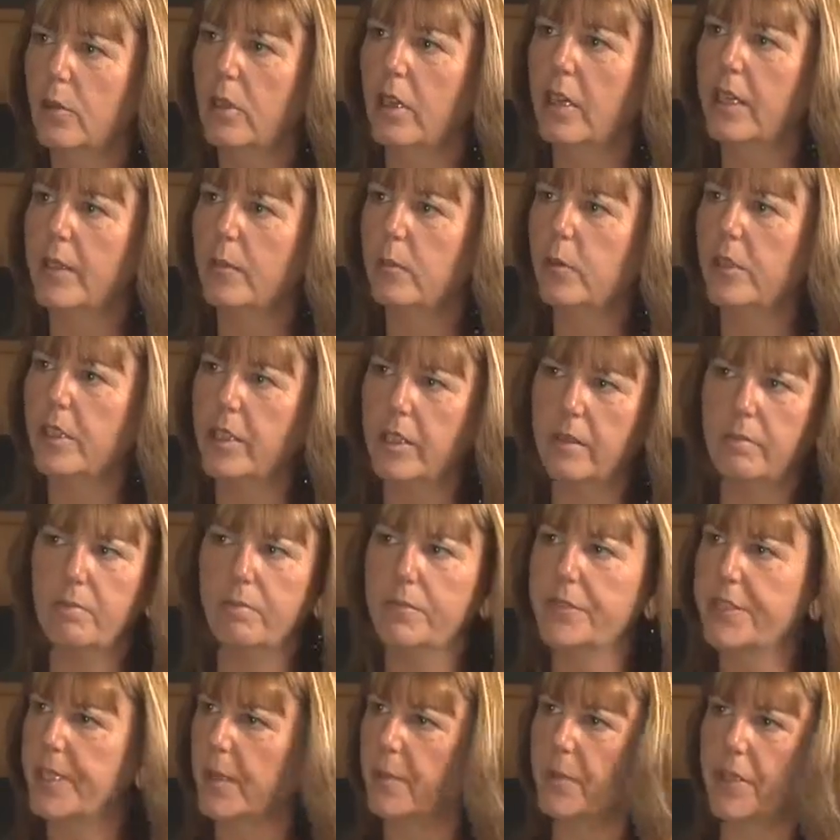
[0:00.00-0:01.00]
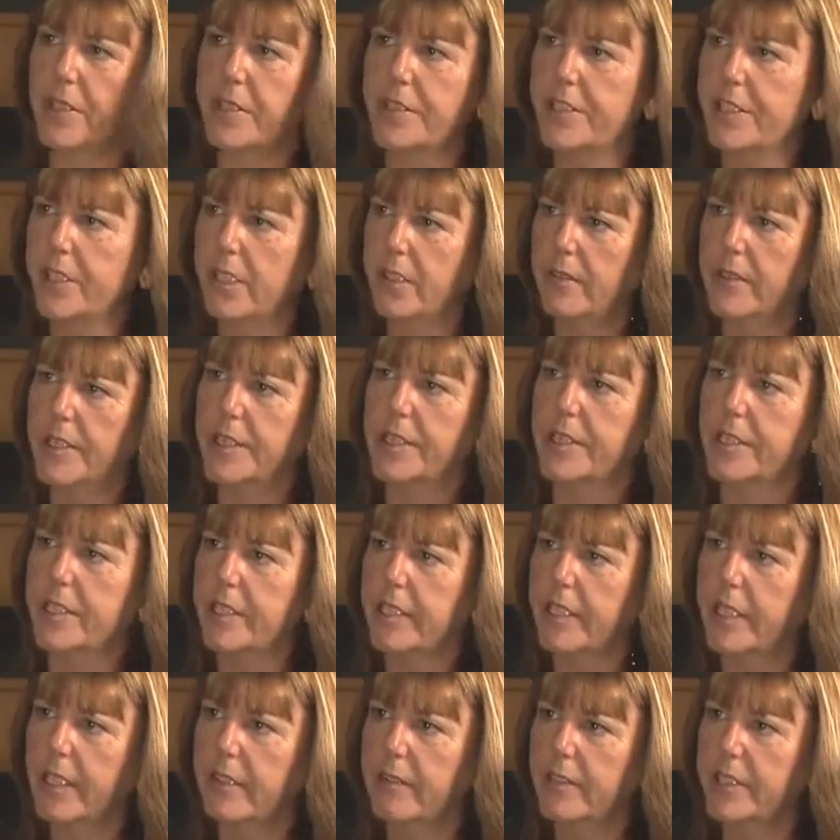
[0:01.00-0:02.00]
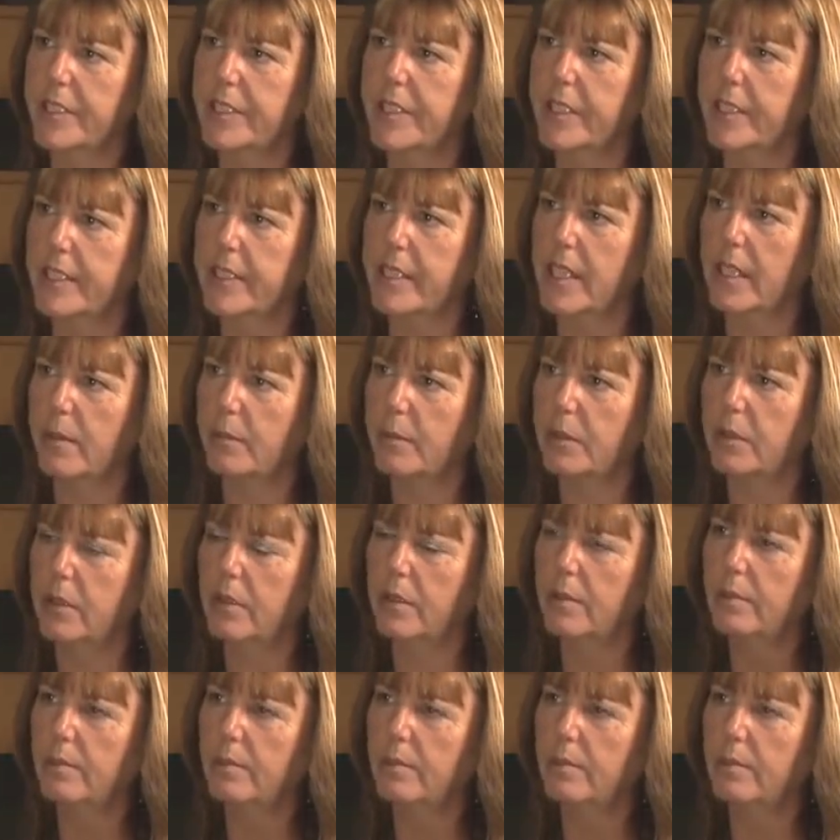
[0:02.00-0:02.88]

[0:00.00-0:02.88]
Right. What are some of the services? Can you give us an example?